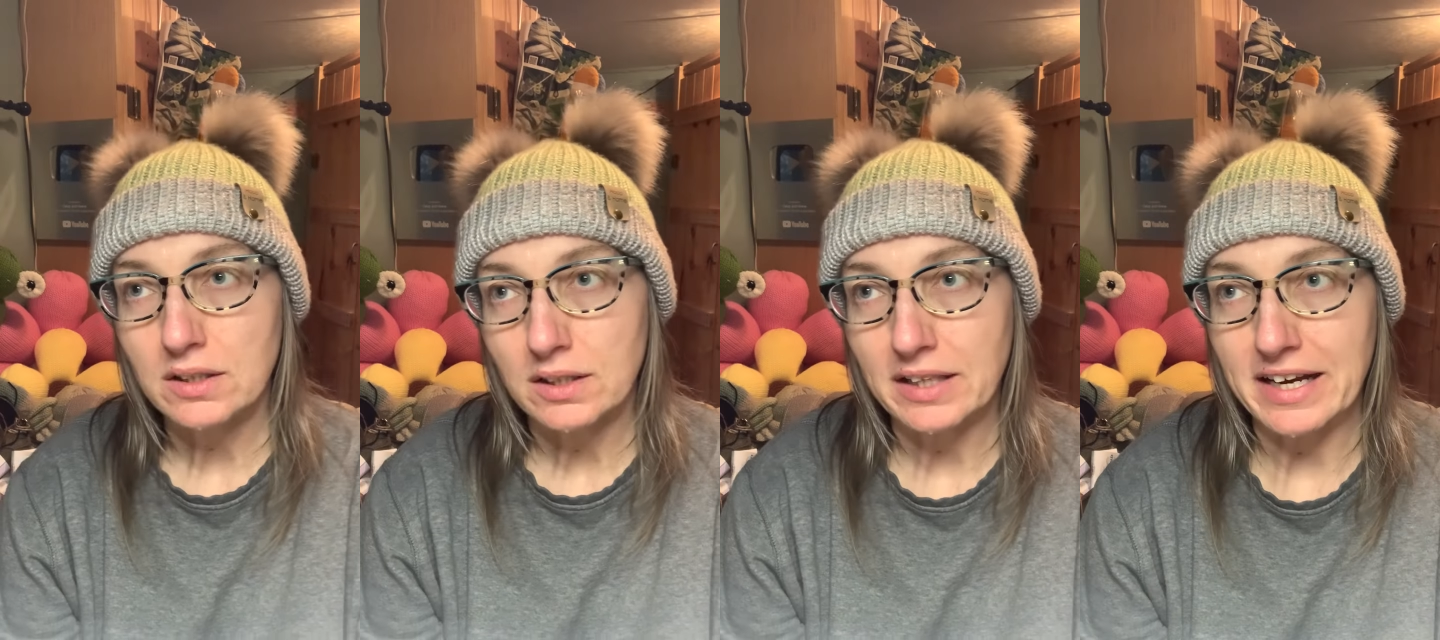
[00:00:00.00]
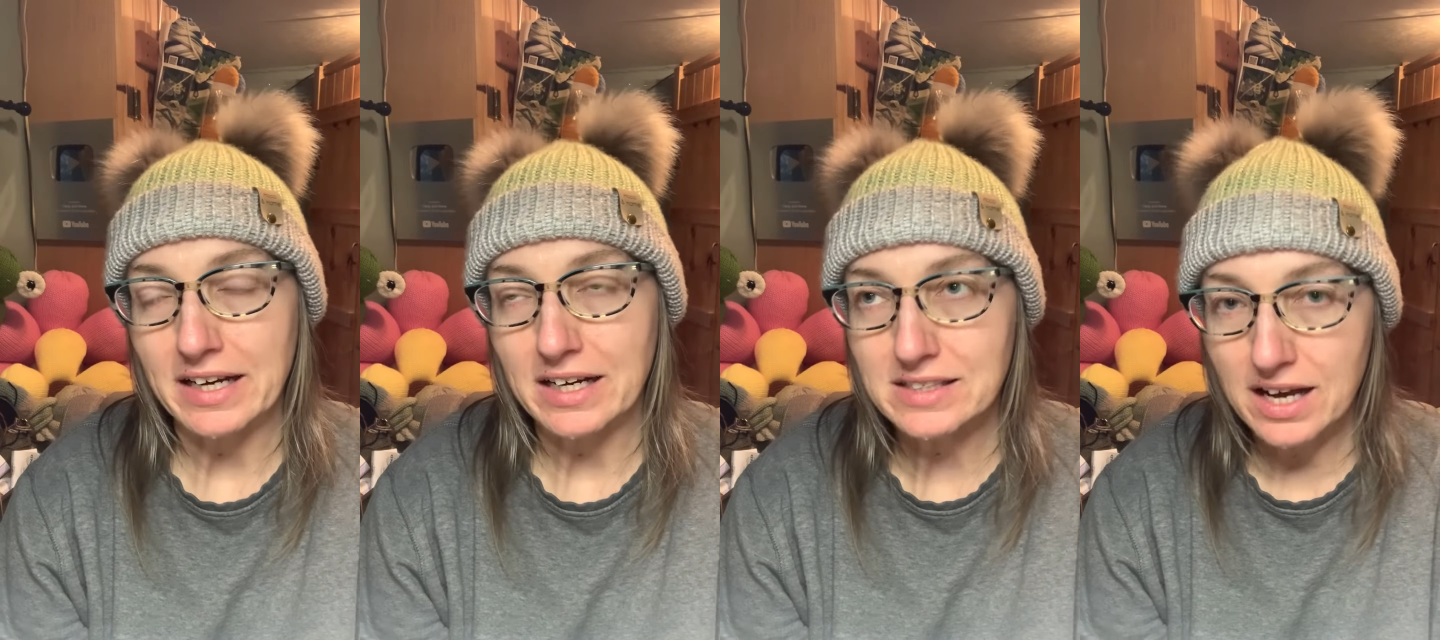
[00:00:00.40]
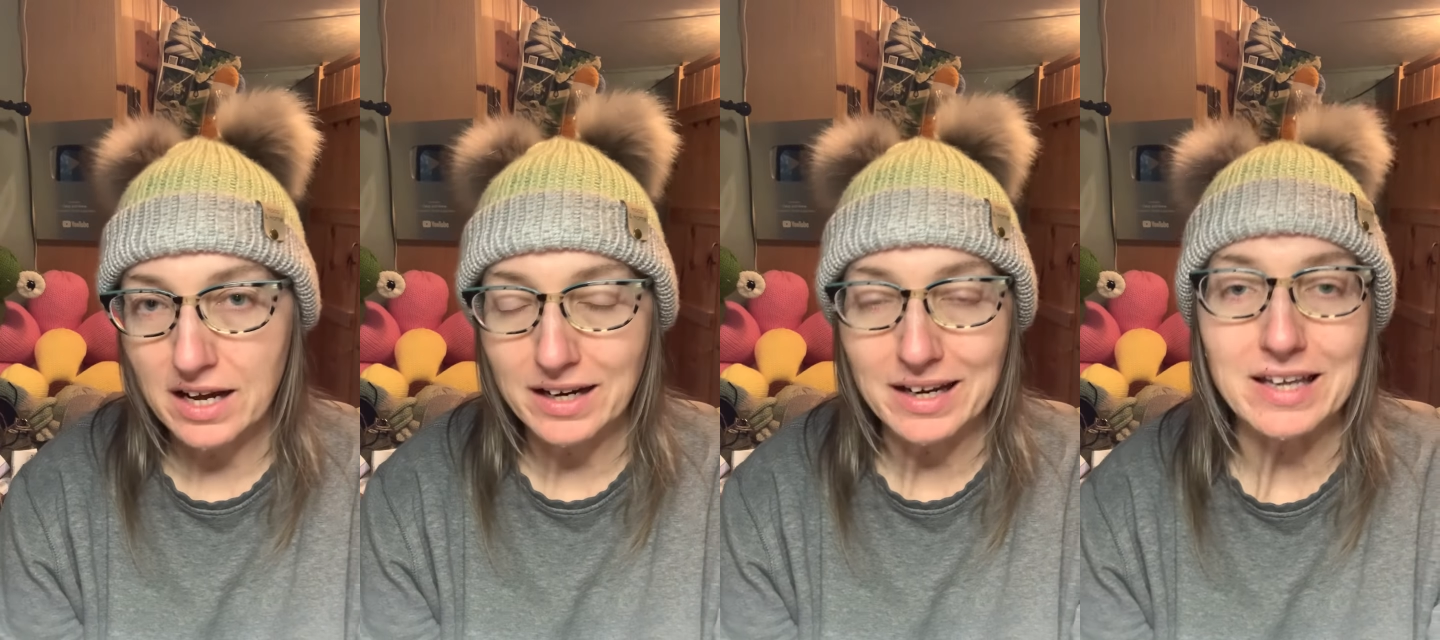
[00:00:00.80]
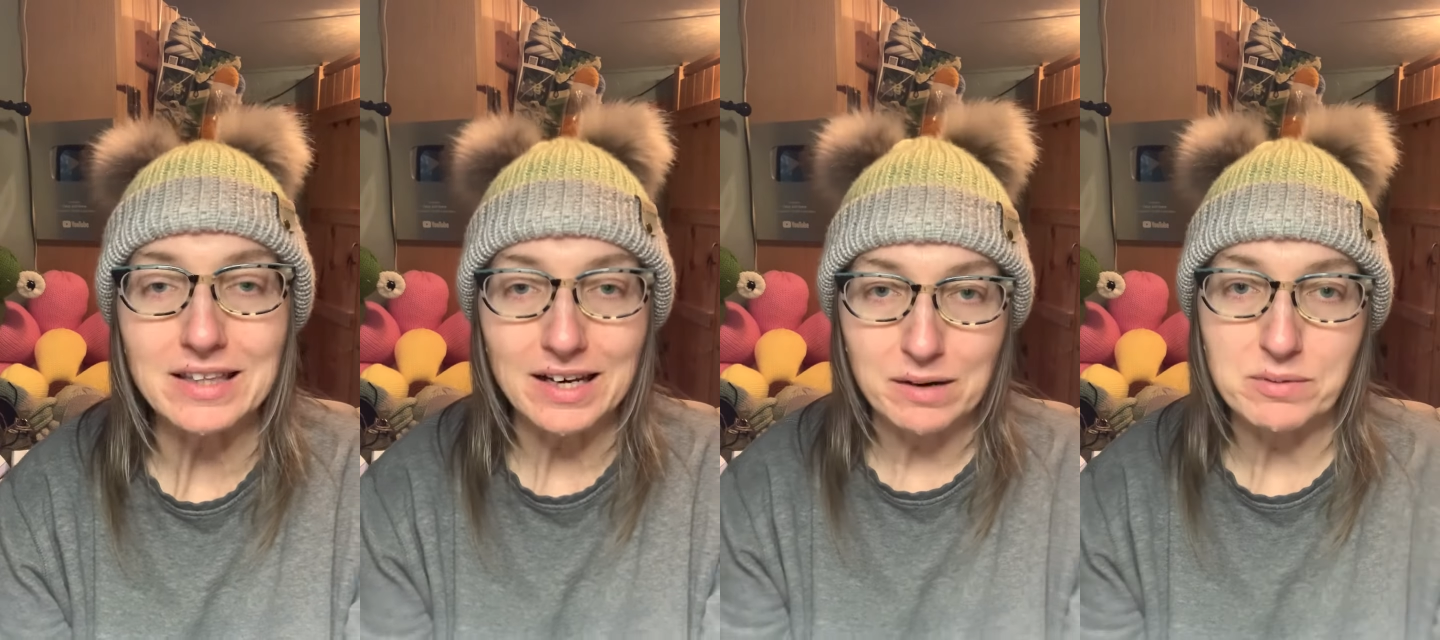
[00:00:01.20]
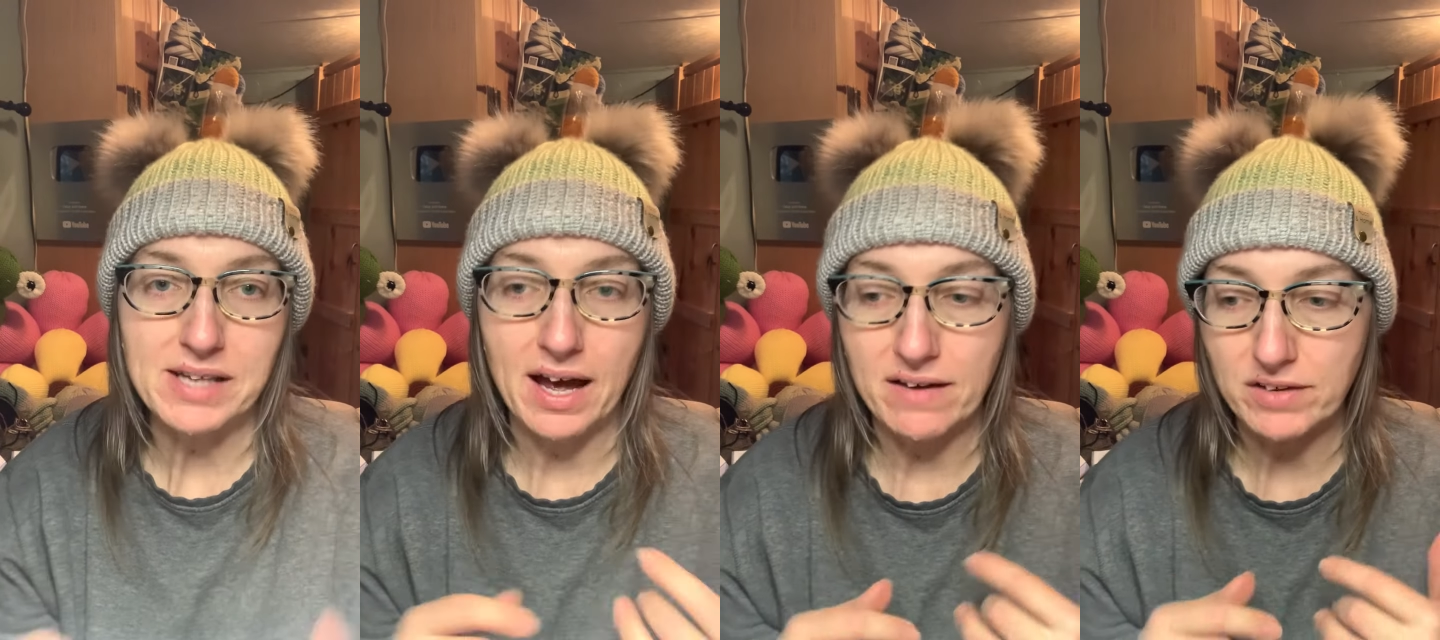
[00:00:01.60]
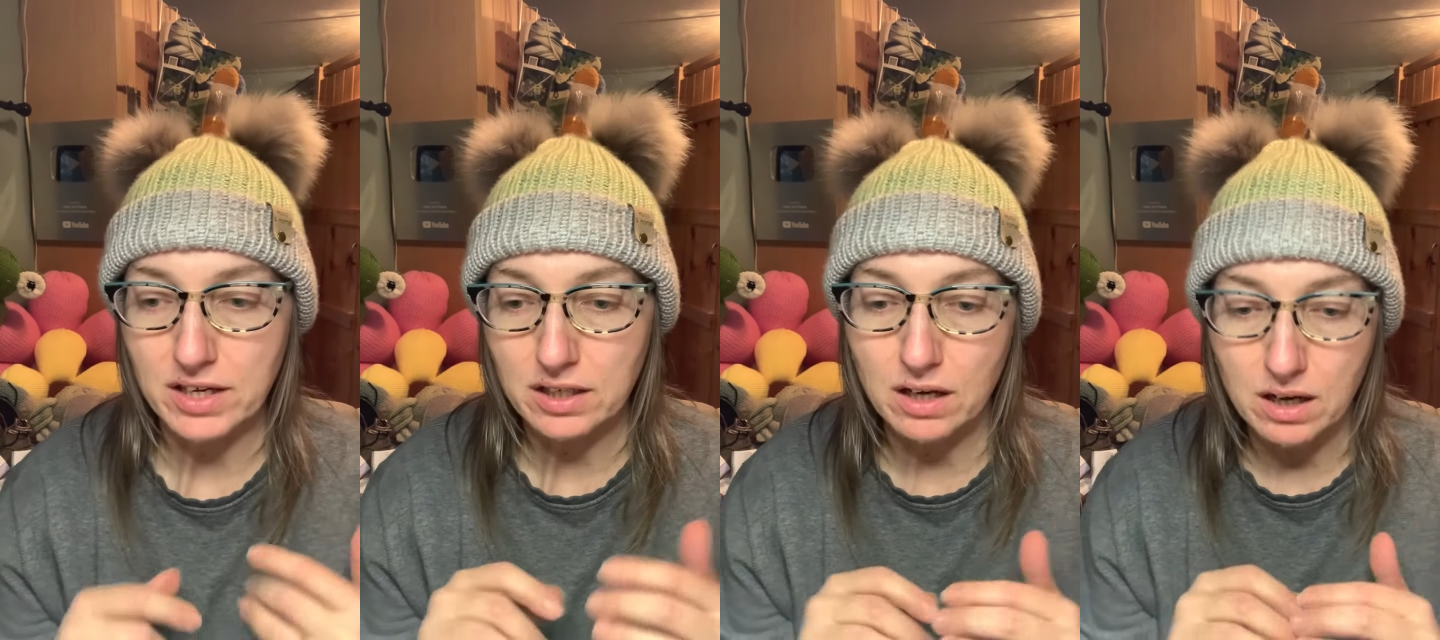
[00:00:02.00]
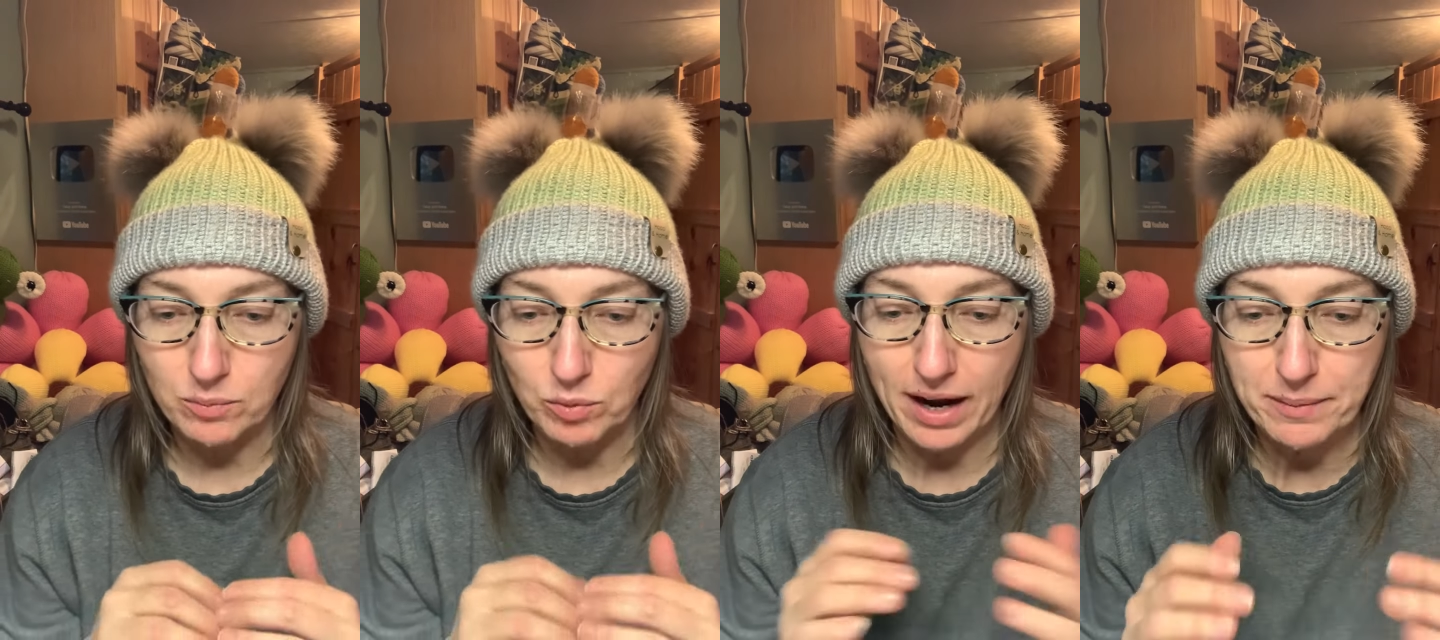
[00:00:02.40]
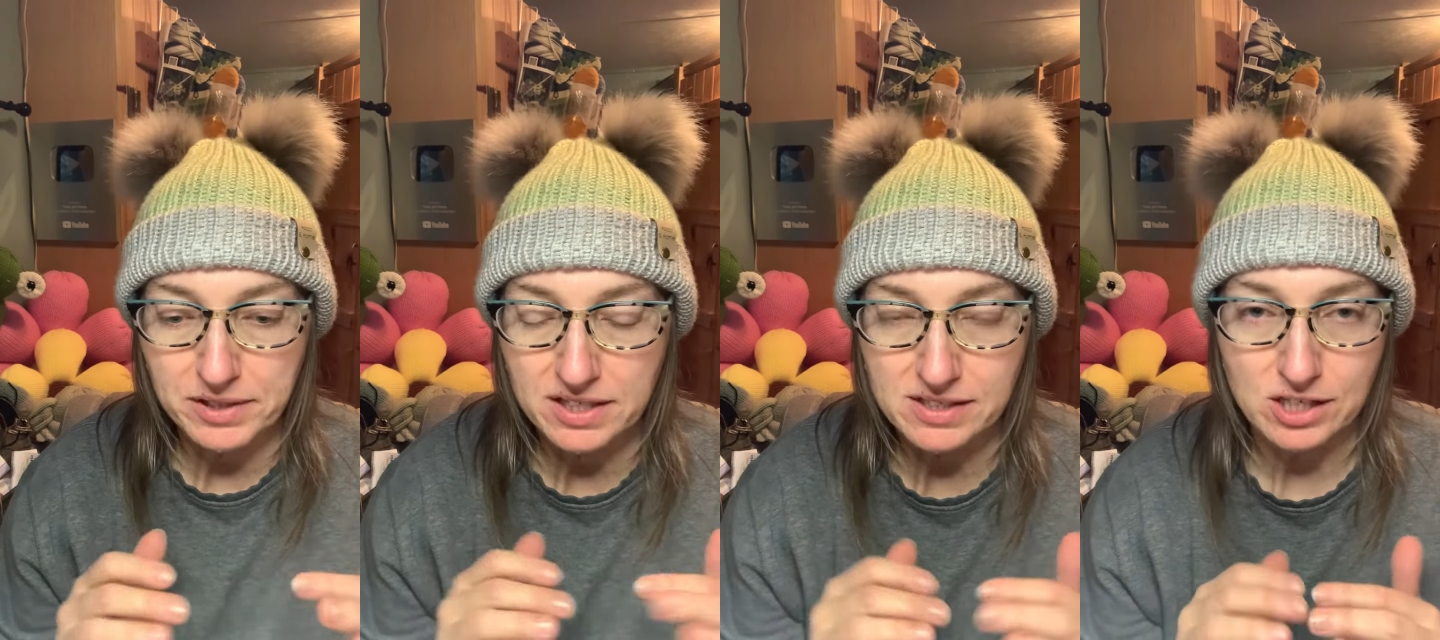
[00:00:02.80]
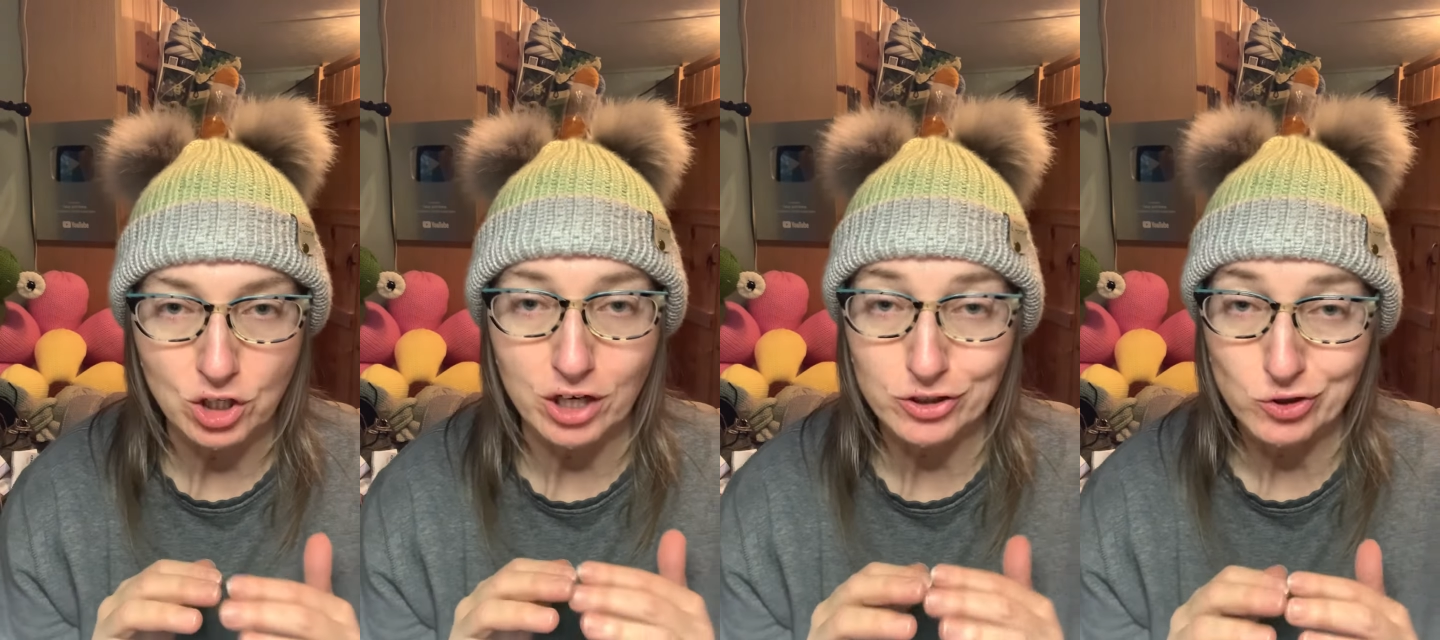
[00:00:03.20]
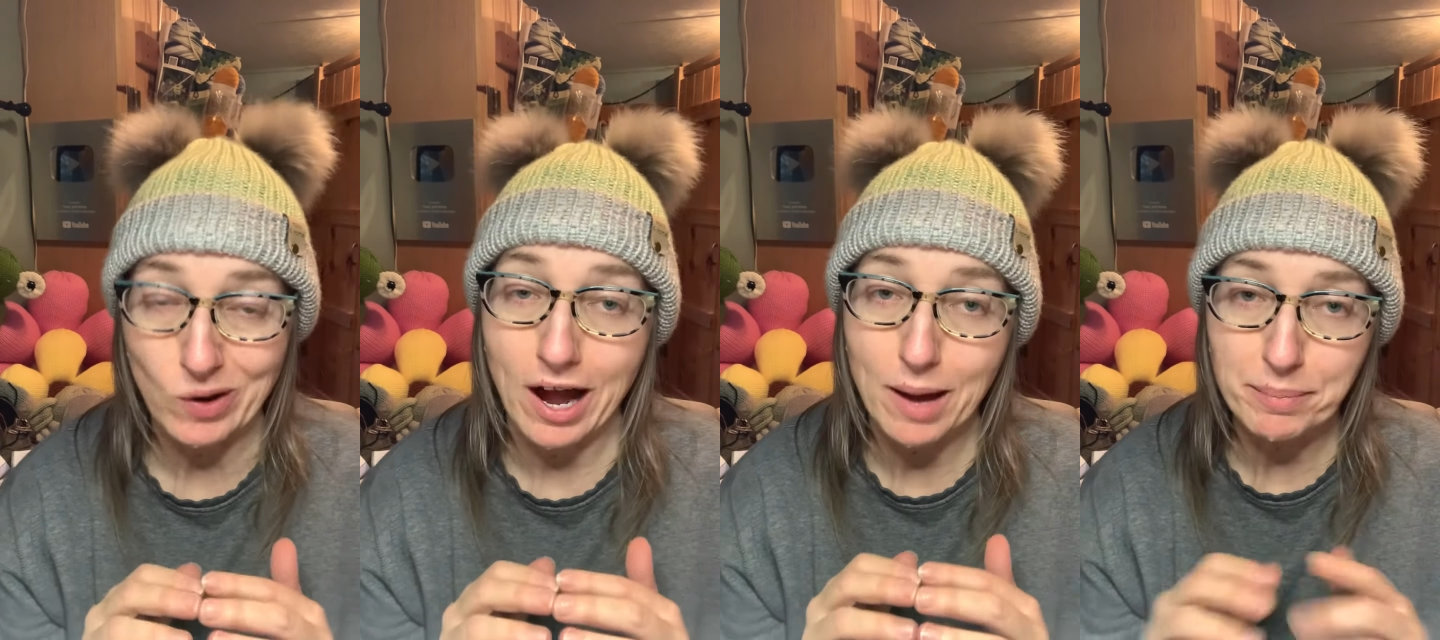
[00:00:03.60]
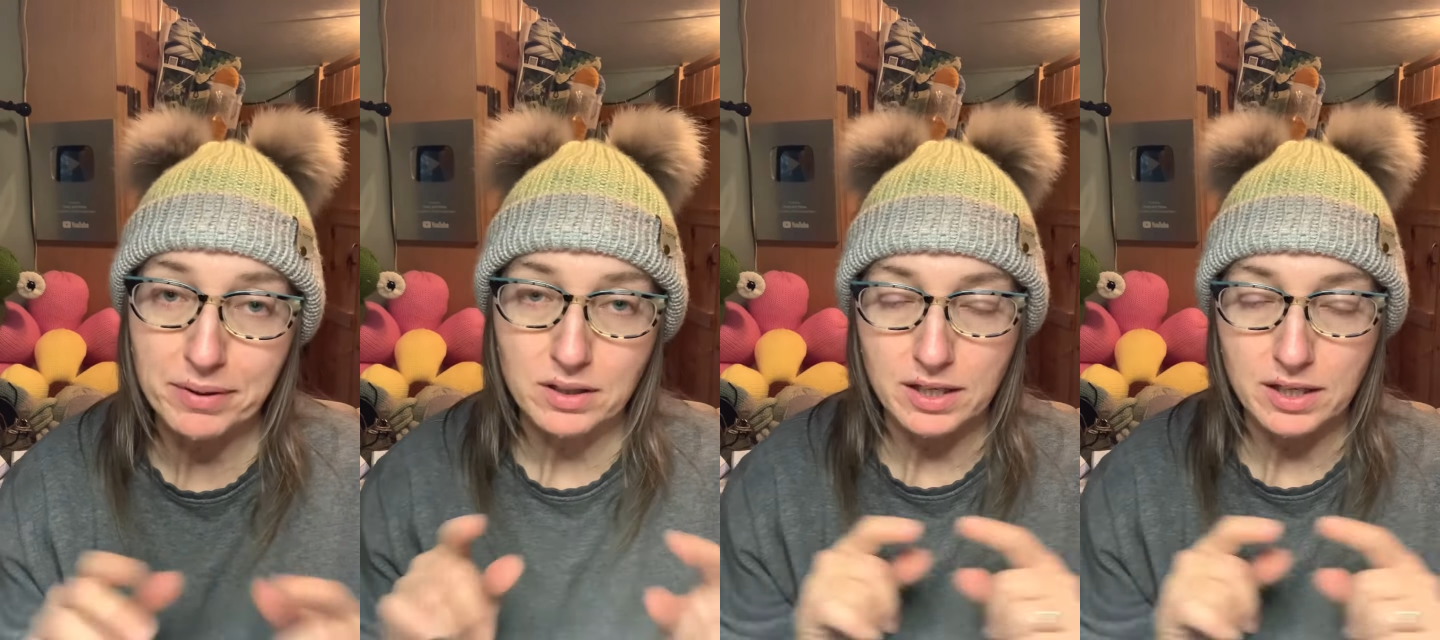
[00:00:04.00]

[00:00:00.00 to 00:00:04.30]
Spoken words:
like a tuck, and then I was having what I would consider a drop.